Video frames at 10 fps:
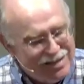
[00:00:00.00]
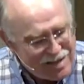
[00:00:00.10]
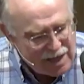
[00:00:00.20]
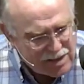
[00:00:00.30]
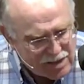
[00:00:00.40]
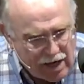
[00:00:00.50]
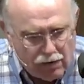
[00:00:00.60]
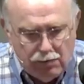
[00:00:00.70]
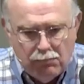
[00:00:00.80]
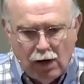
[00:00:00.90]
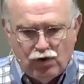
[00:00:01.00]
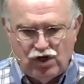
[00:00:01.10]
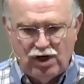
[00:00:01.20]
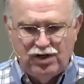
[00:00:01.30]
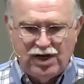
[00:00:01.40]
It takes our
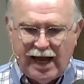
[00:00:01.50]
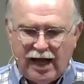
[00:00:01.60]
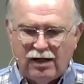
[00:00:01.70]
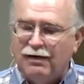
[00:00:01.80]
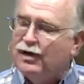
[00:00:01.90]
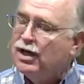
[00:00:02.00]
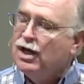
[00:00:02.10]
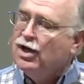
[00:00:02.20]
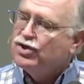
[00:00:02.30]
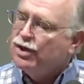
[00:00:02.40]
emotions out of it